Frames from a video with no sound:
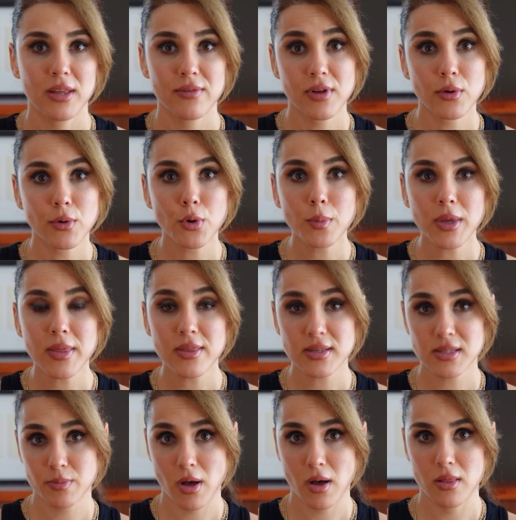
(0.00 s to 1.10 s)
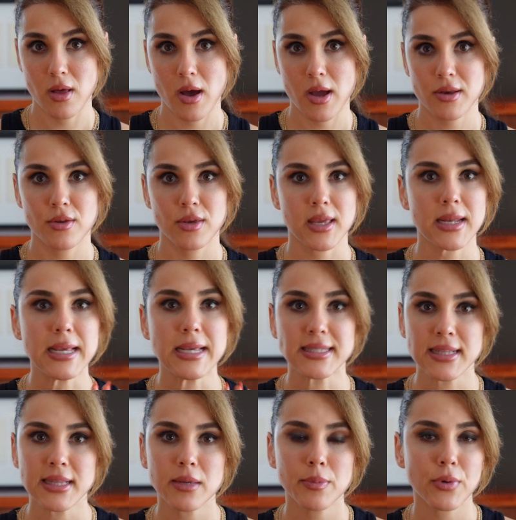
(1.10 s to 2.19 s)
living room in the spotlight, you can
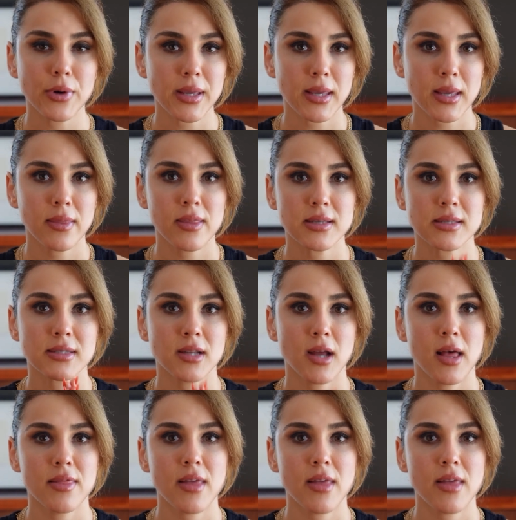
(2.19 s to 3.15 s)
easily bring in this style